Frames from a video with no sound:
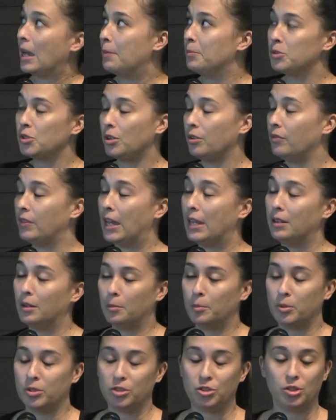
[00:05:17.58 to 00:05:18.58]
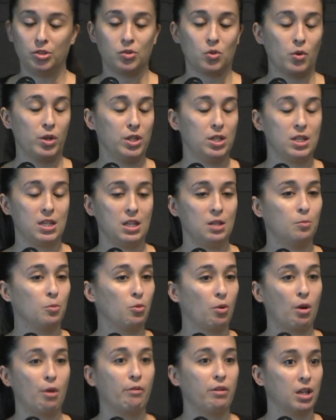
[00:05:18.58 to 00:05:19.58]
I'm sure that number is just going to keep
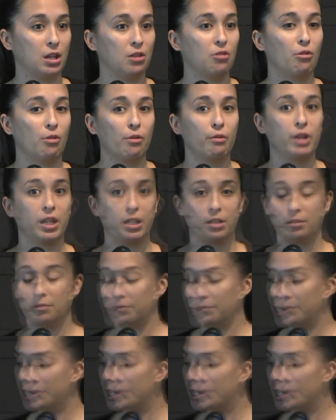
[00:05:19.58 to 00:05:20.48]
growing and growing.